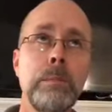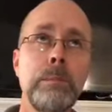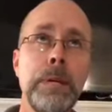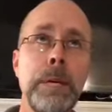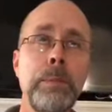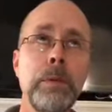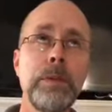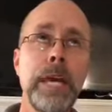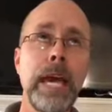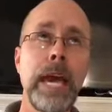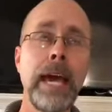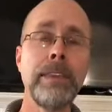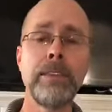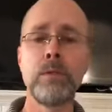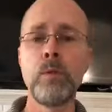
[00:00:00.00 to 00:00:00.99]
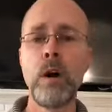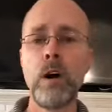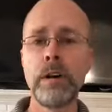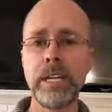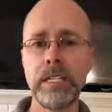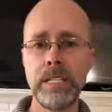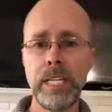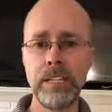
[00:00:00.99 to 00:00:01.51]
people that had the
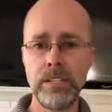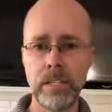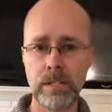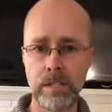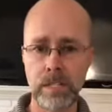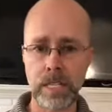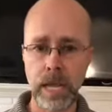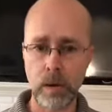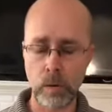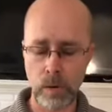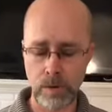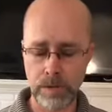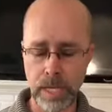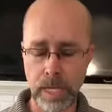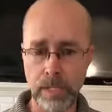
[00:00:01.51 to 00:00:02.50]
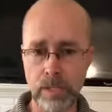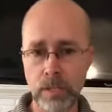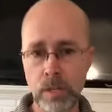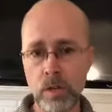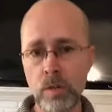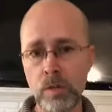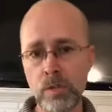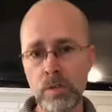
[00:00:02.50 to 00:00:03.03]
wrong intentions that, that
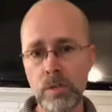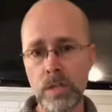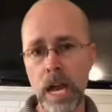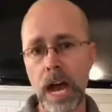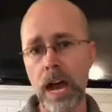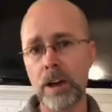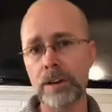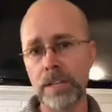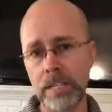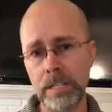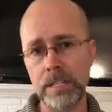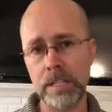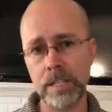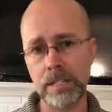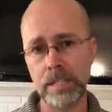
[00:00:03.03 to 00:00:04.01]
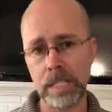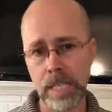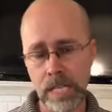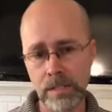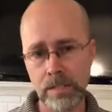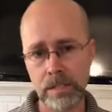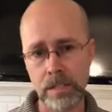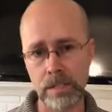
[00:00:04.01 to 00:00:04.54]
used our goodness
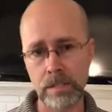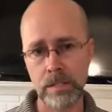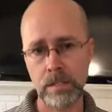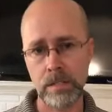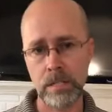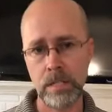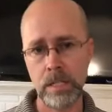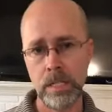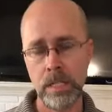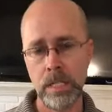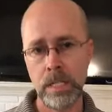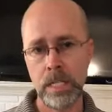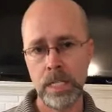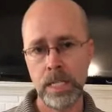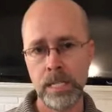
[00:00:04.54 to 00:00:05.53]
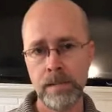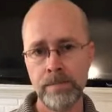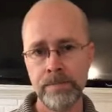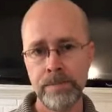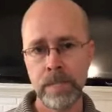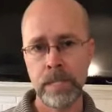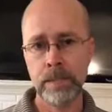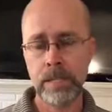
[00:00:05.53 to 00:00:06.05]
against us.
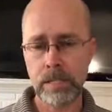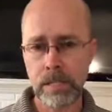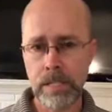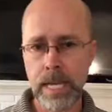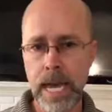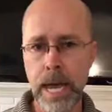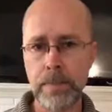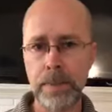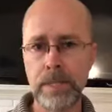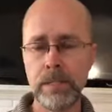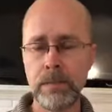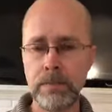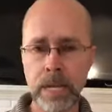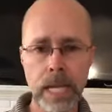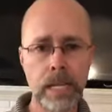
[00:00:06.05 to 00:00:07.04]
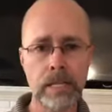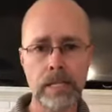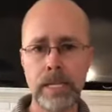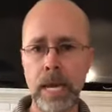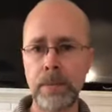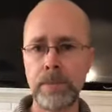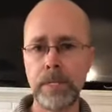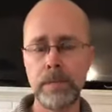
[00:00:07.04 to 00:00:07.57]
This has happened to me and it's
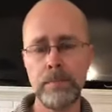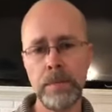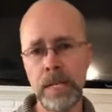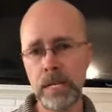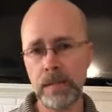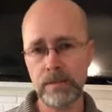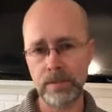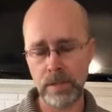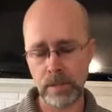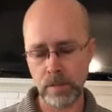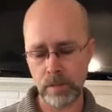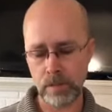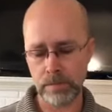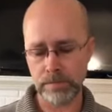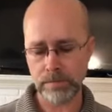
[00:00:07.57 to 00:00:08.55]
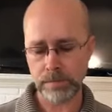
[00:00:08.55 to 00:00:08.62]
happened to many of you.